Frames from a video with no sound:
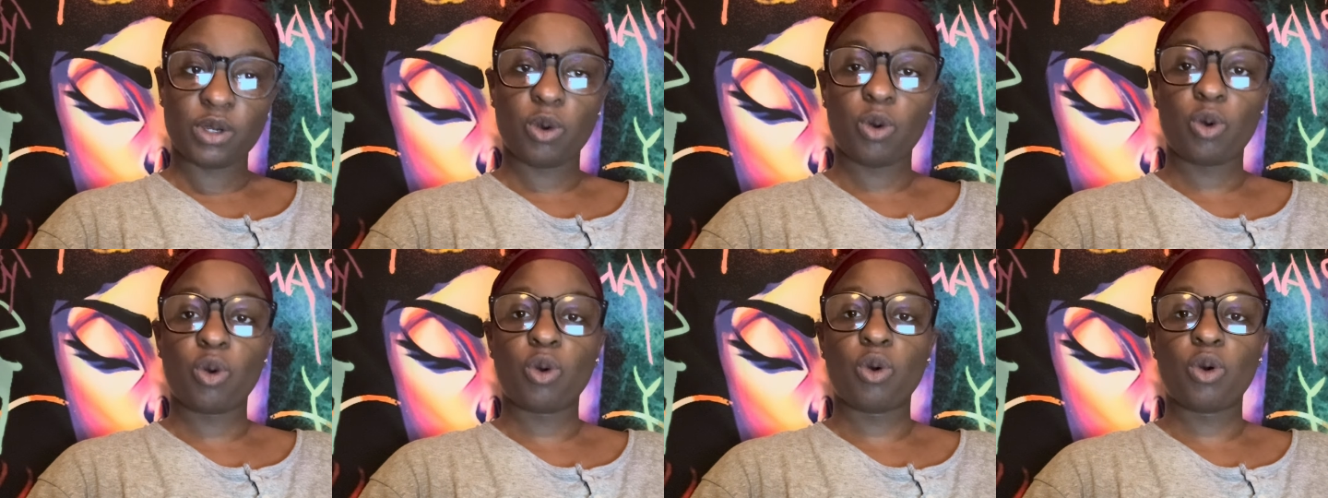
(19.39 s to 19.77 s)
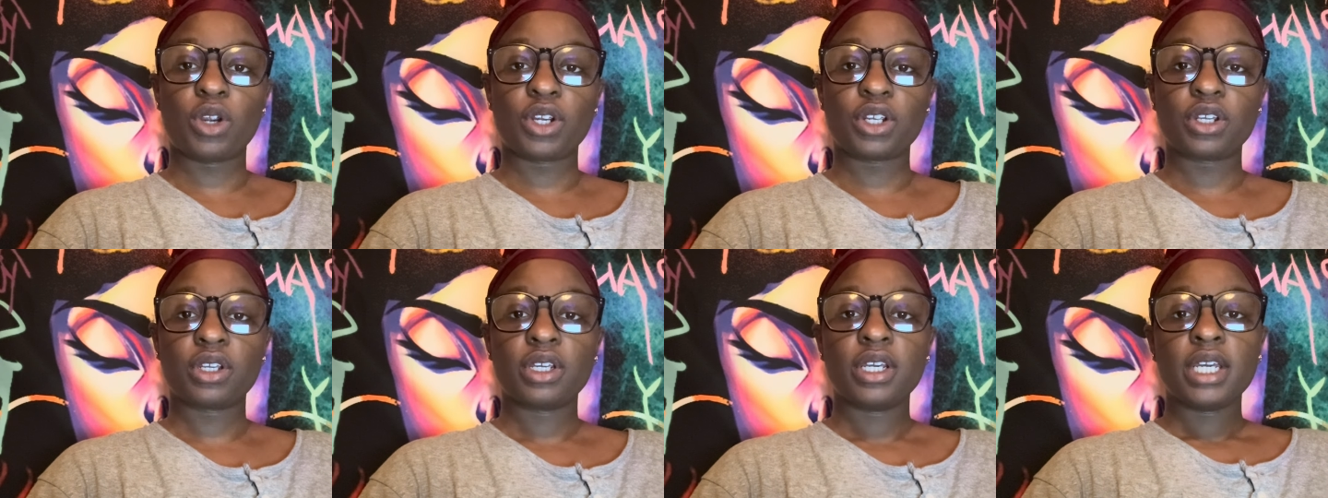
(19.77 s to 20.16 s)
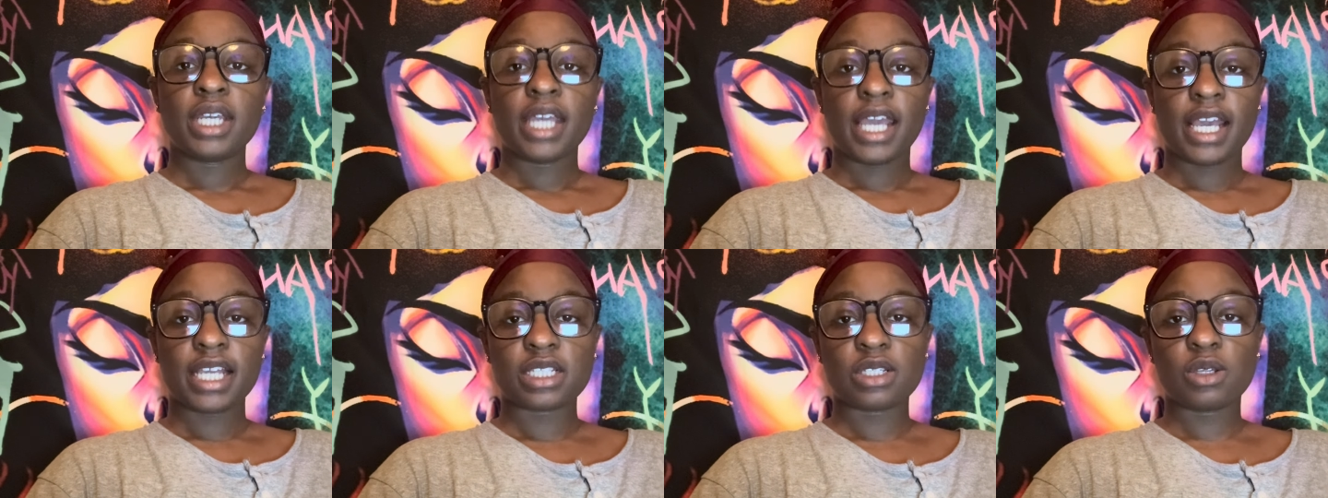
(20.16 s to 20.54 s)
or
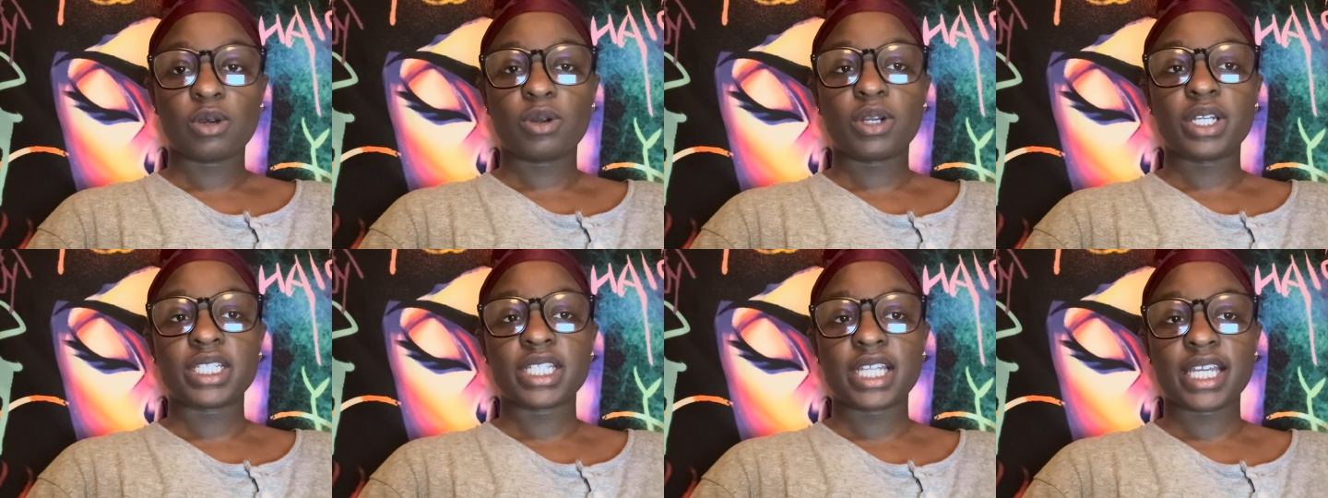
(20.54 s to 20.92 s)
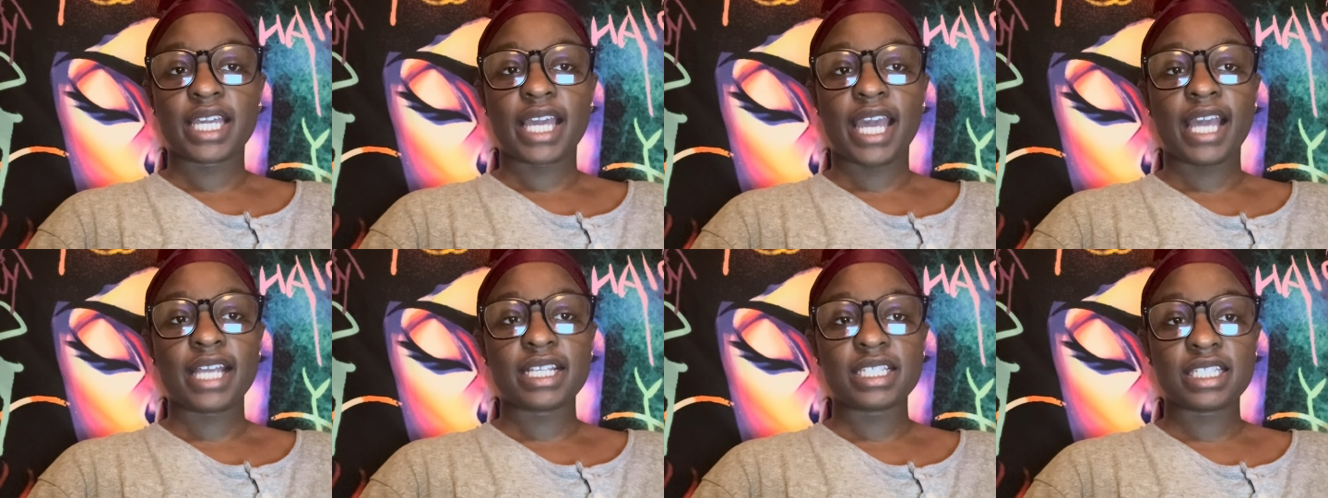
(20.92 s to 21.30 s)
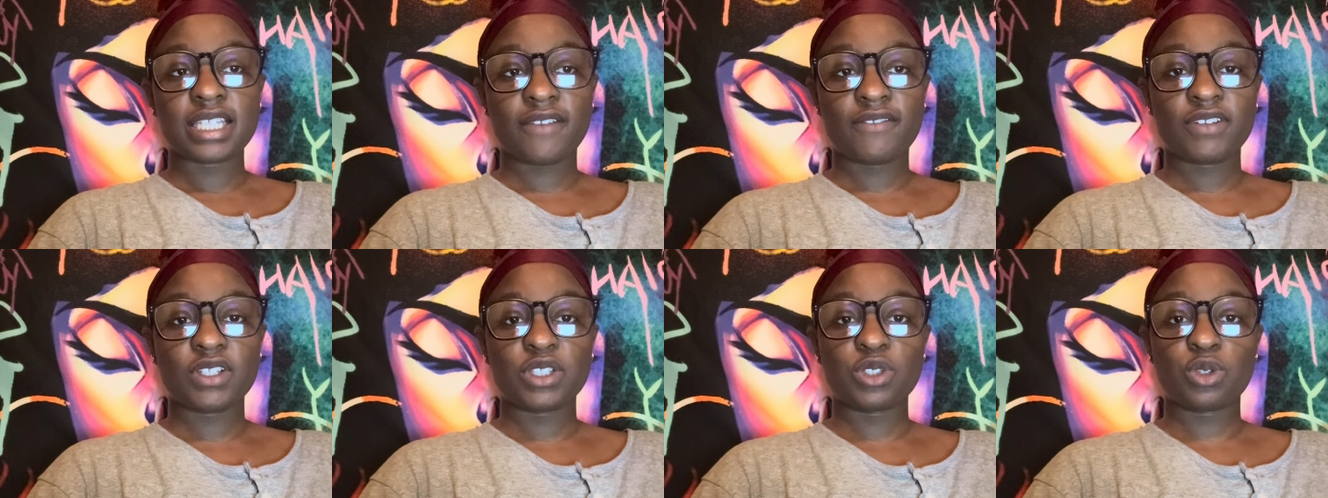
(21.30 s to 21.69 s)
as known as the
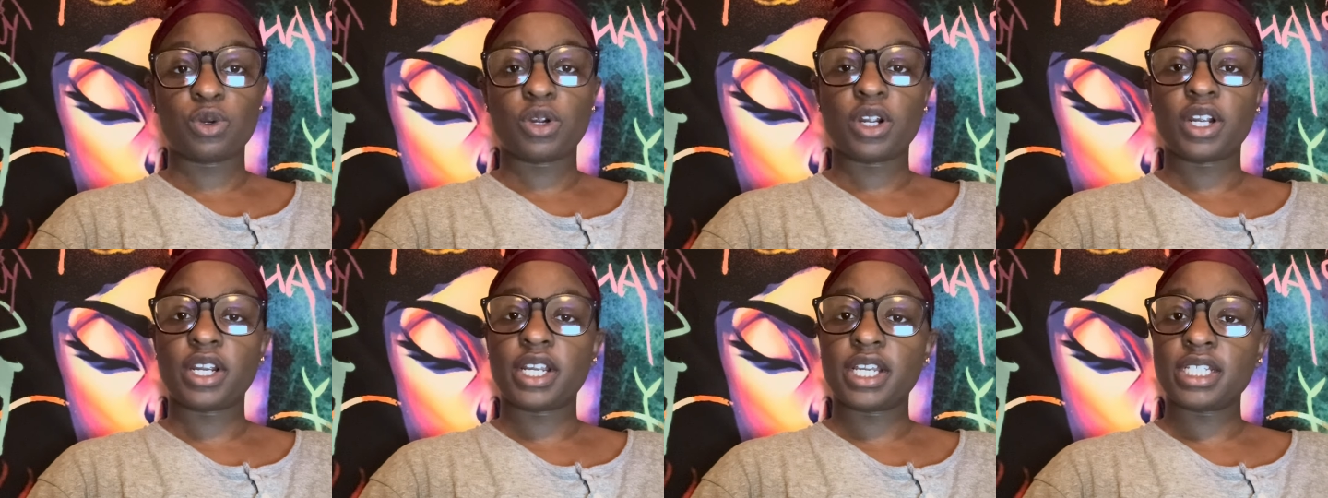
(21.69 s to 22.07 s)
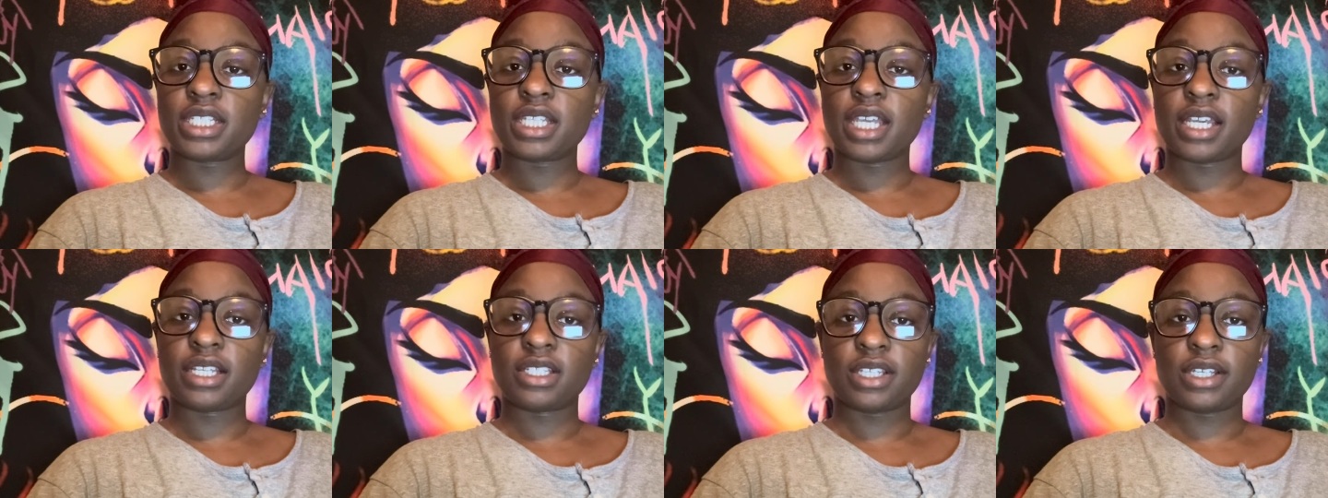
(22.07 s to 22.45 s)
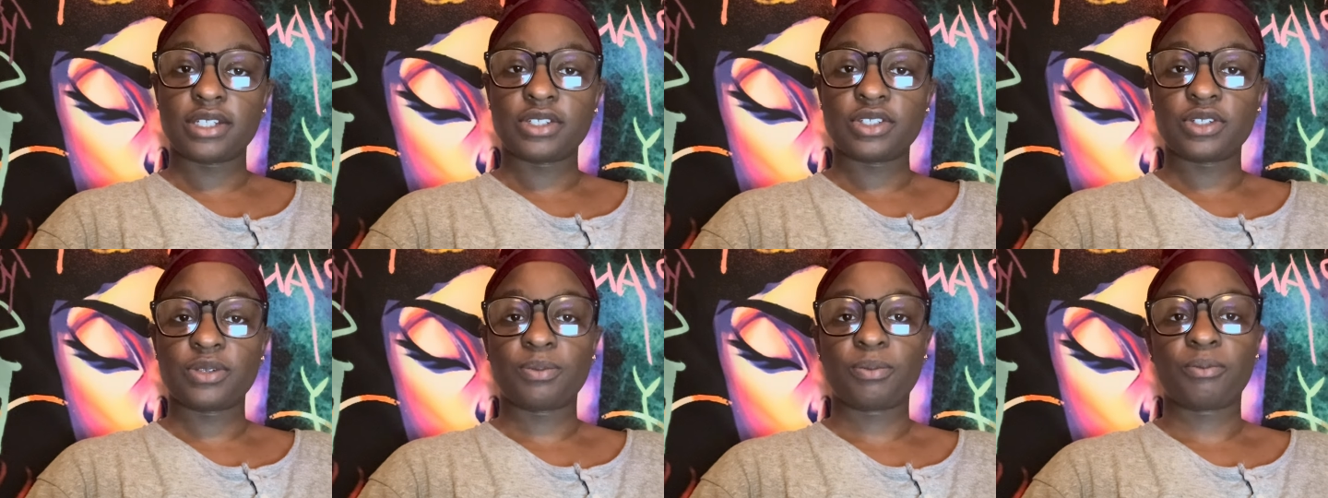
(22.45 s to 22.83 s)
GAD-7, during her intake
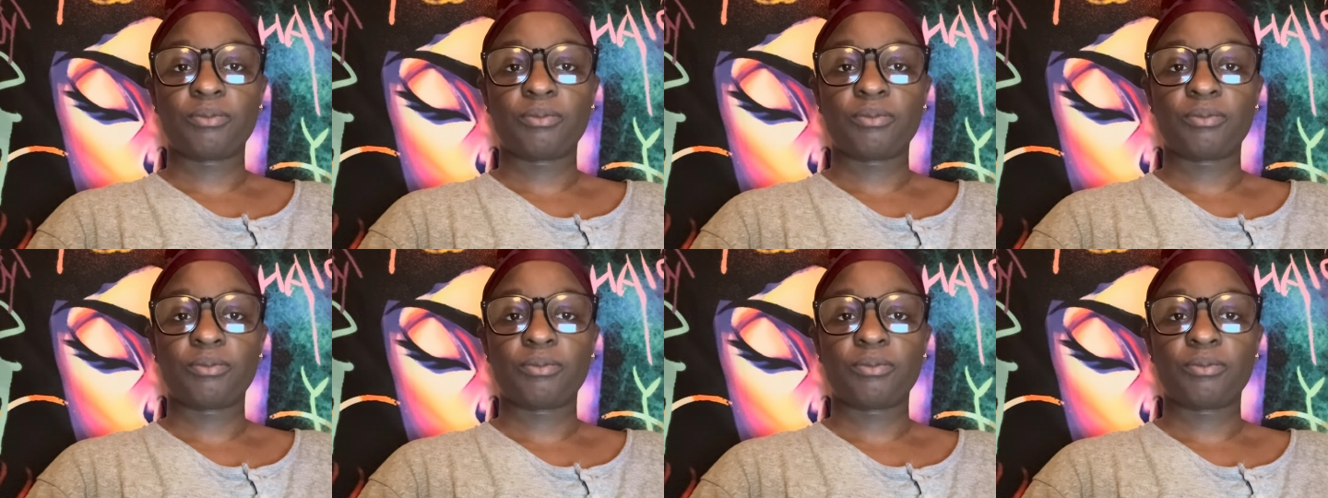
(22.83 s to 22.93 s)
session.